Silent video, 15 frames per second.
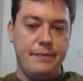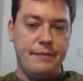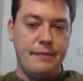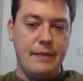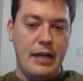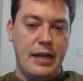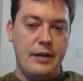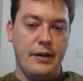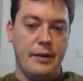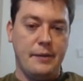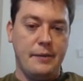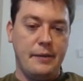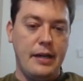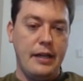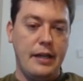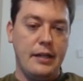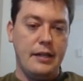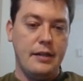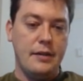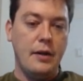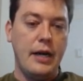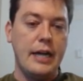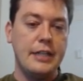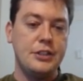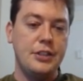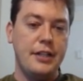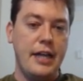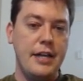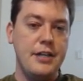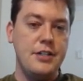I don't know. Or
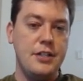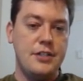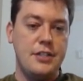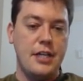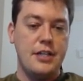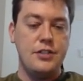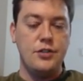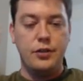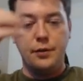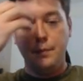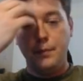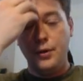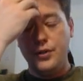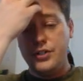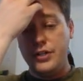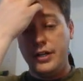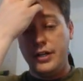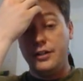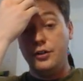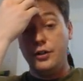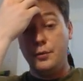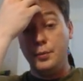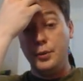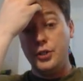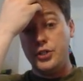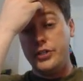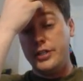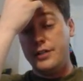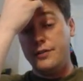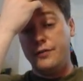actually, the engine says you can push
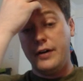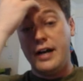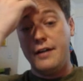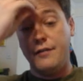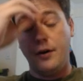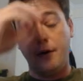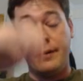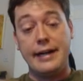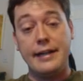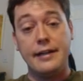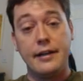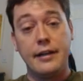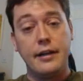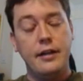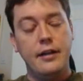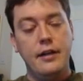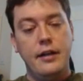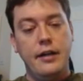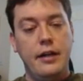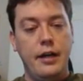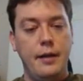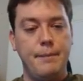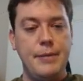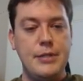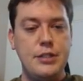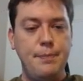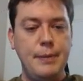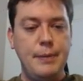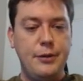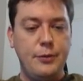d5 already.
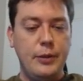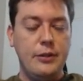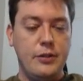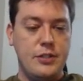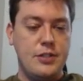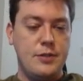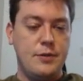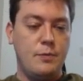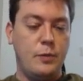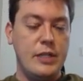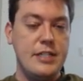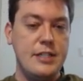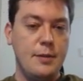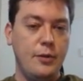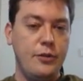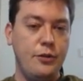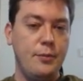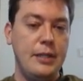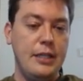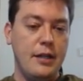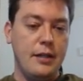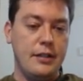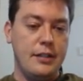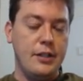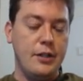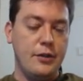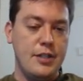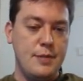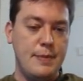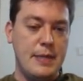Bishop b3 looks reasonable to me.
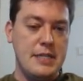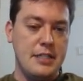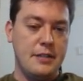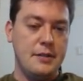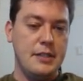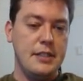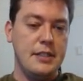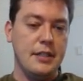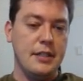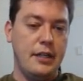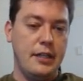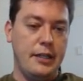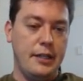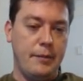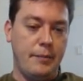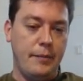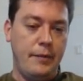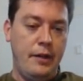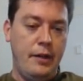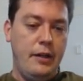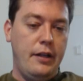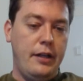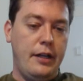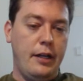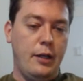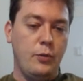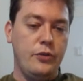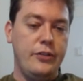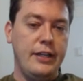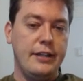This basically
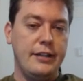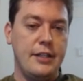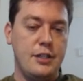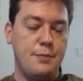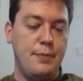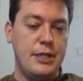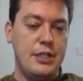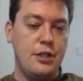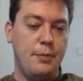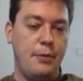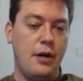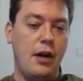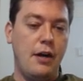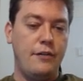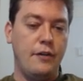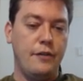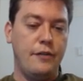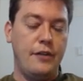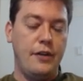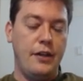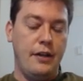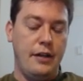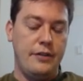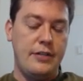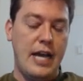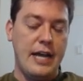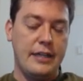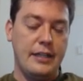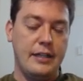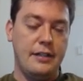will take this bishop off of the
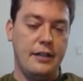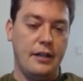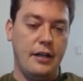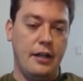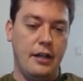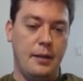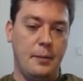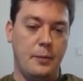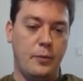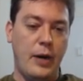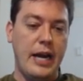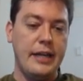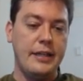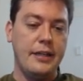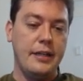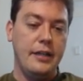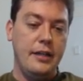attacking rank.